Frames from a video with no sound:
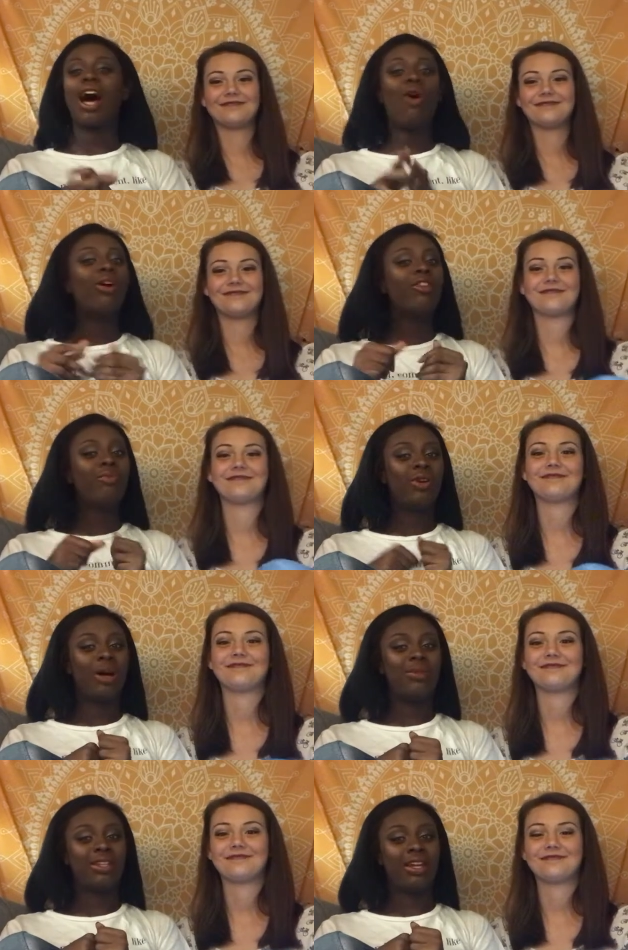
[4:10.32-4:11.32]
Speaker 1: I'll give
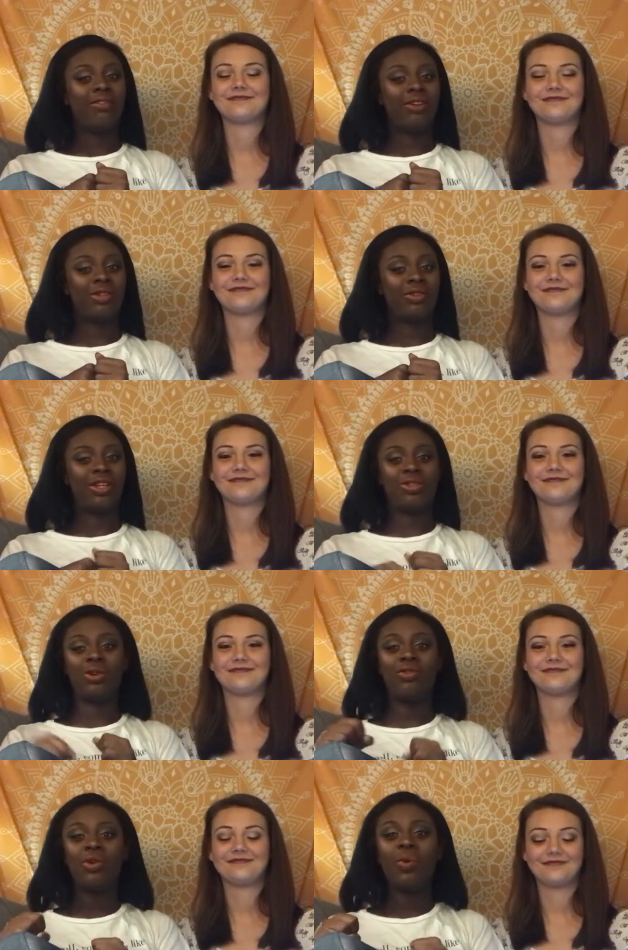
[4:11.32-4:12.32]
props to Netflix for this.
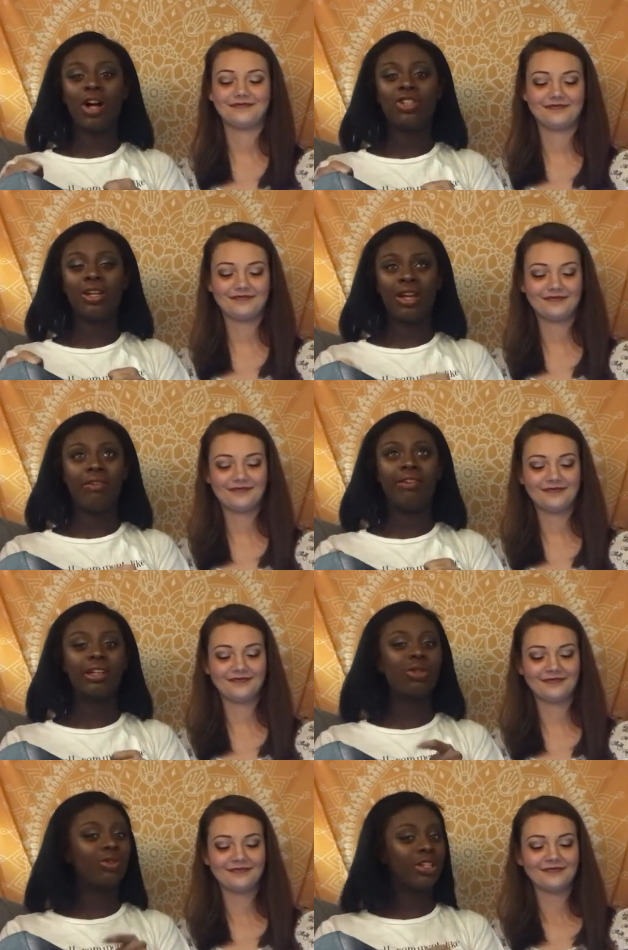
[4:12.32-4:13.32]
So if you watch a
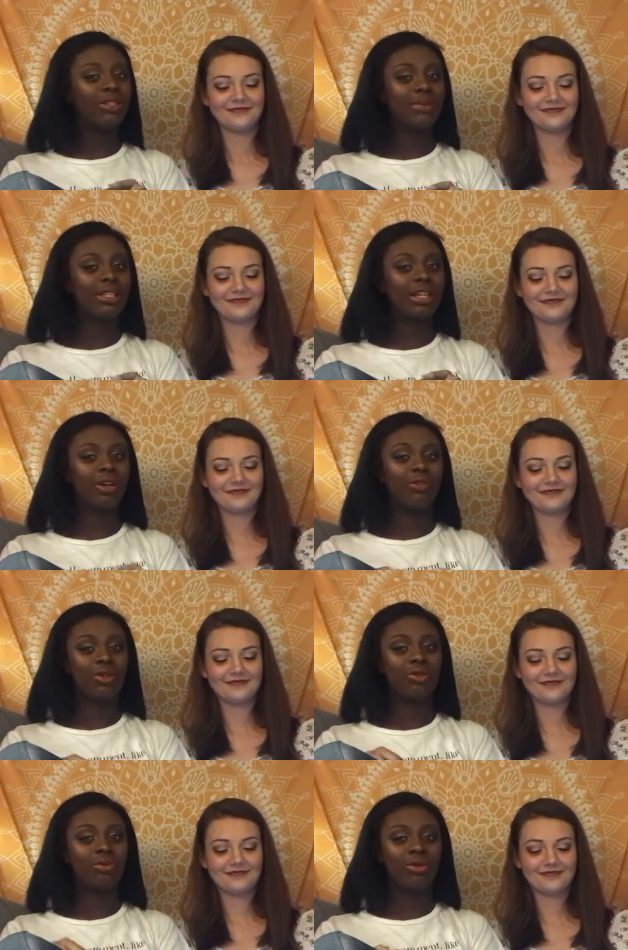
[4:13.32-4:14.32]
Netflix Christmas like
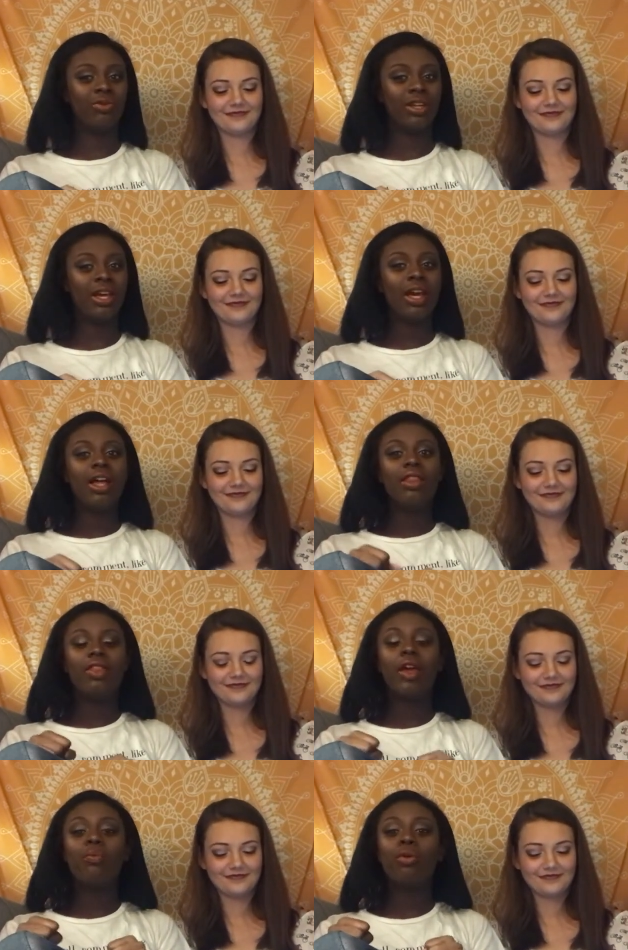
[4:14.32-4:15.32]
original movie,
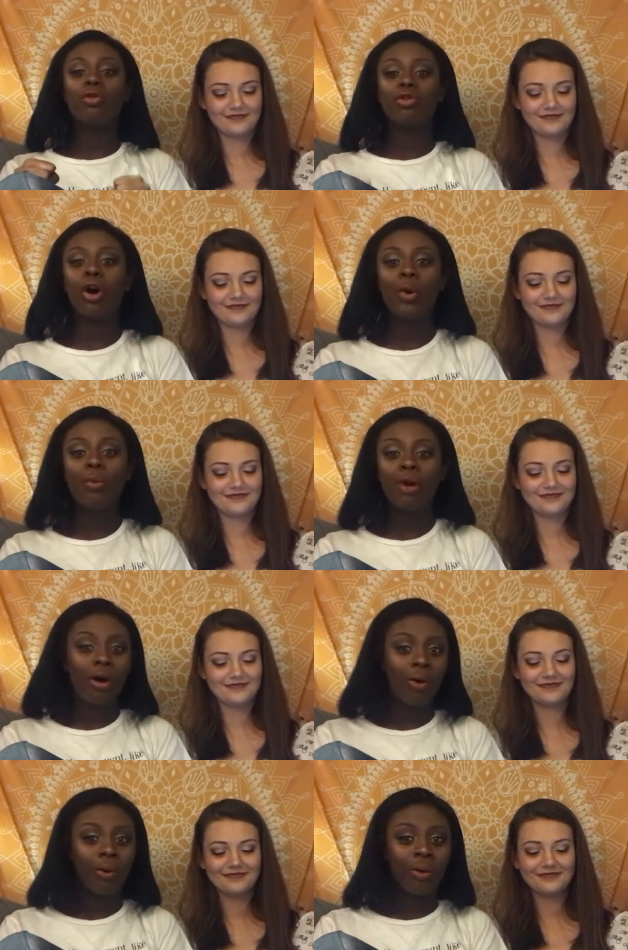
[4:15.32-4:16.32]
they
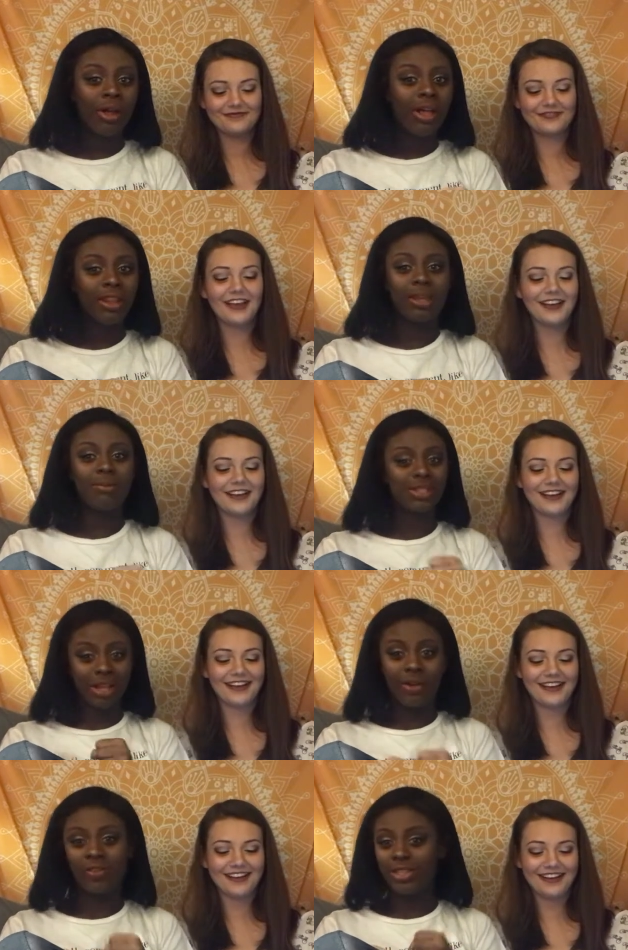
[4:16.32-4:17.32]
promo
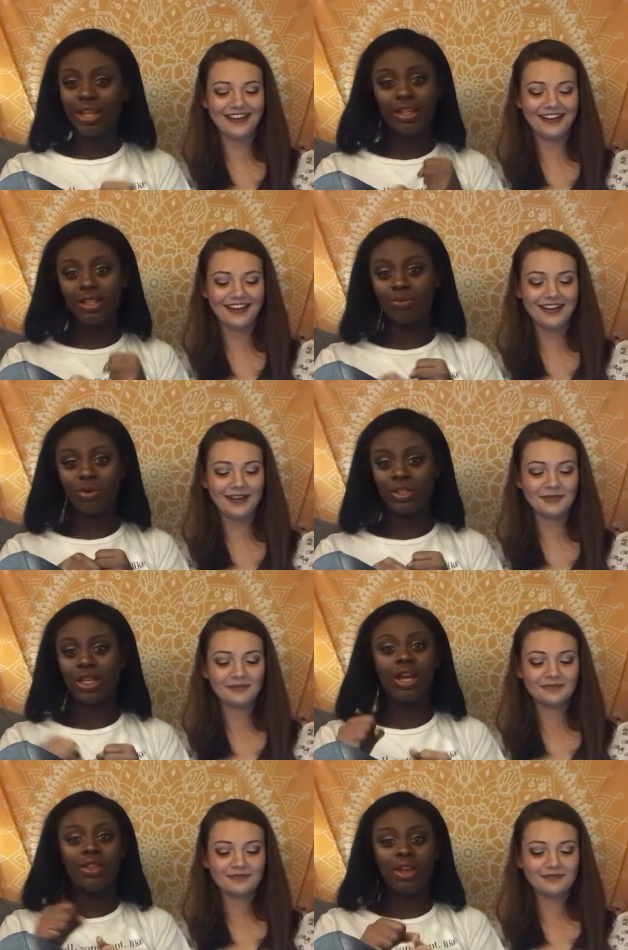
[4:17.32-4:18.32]
themselves in these movies.
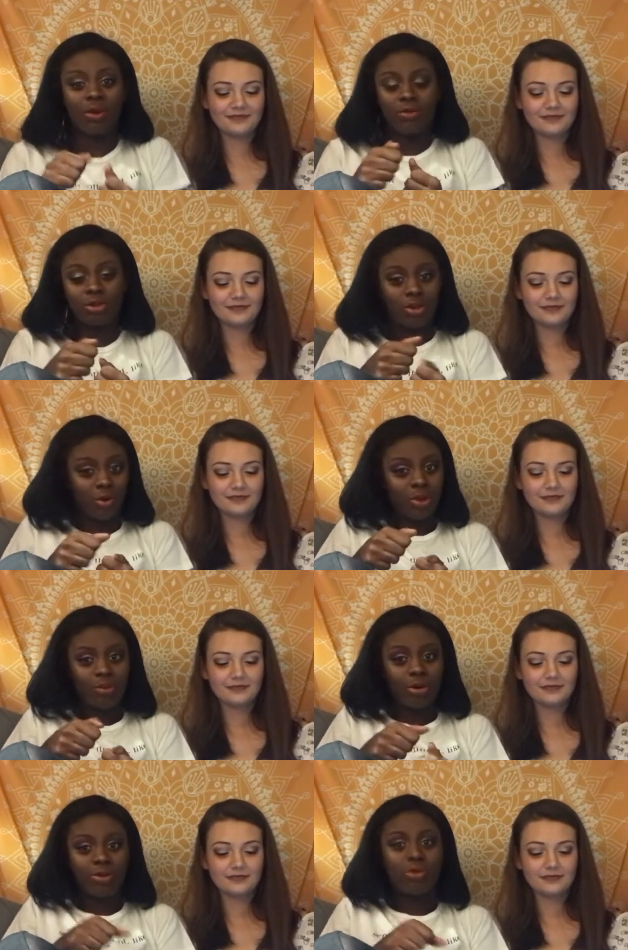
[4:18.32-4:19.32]
Like they show the
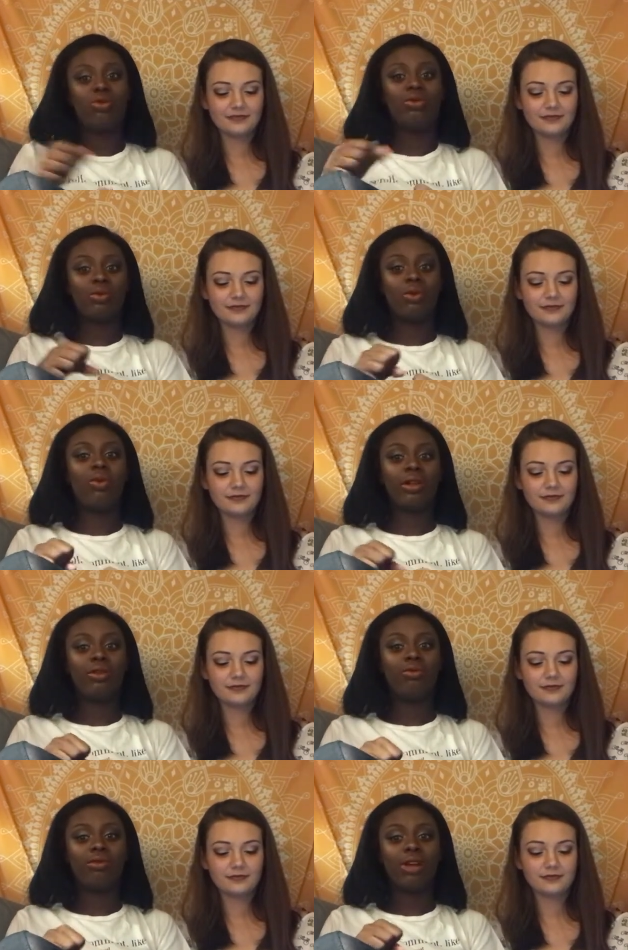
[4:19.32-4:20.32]
person
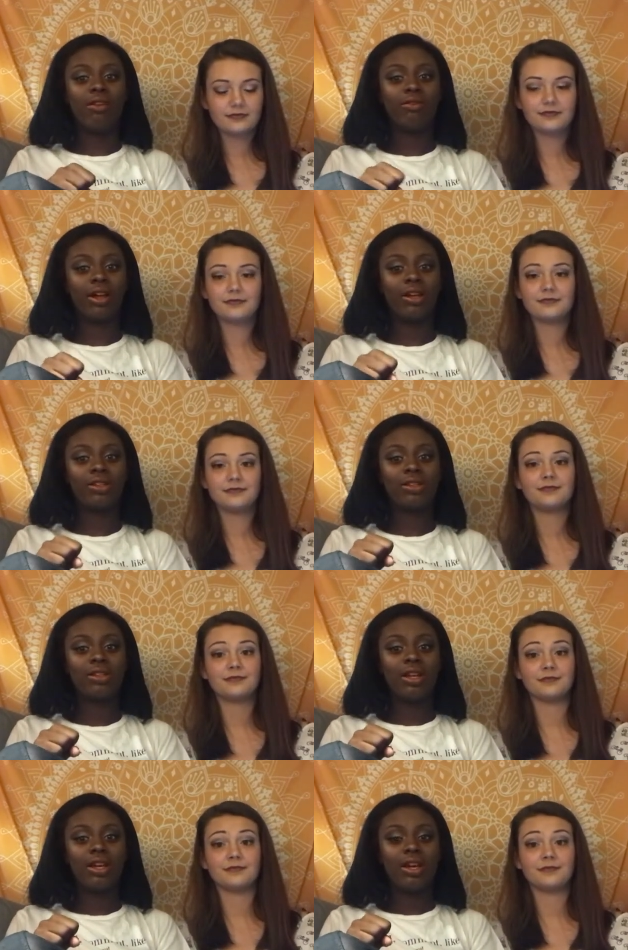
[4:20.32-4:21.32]
scrolling through Netflix
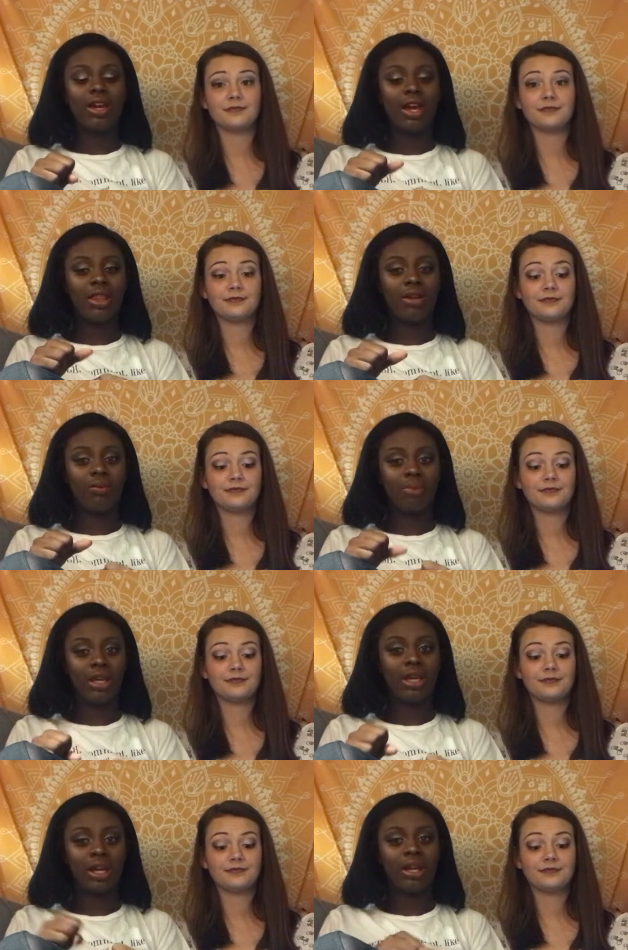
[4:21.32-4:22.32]
mm -hmm. and then
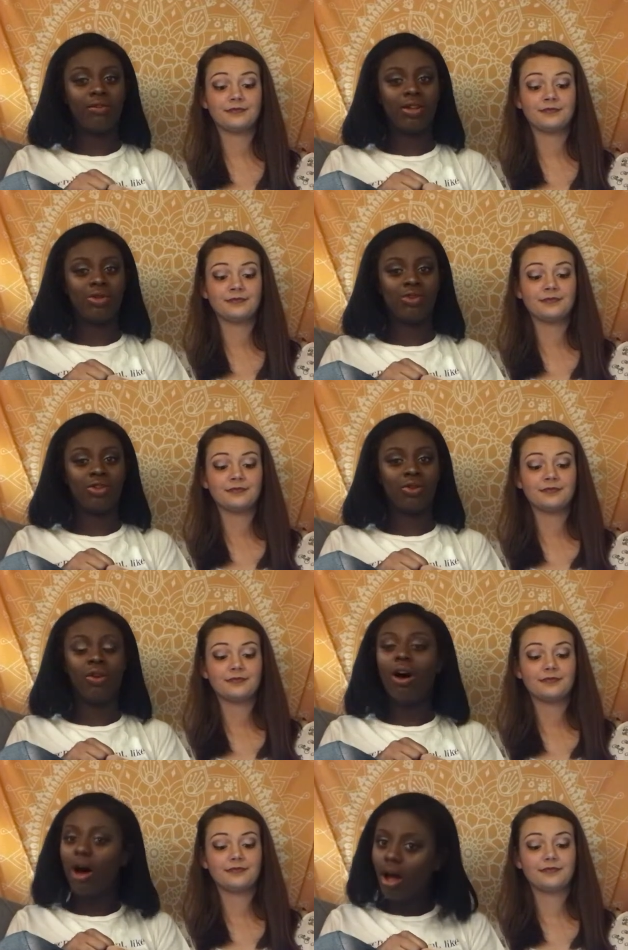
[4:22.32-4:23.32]
picking a Netflix original.
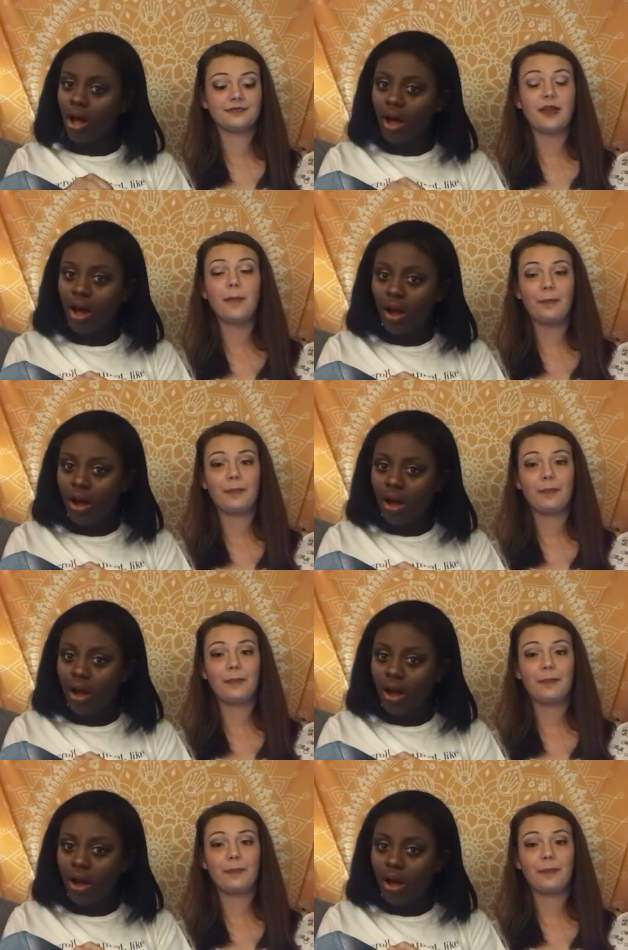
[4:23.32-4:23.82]
Yep.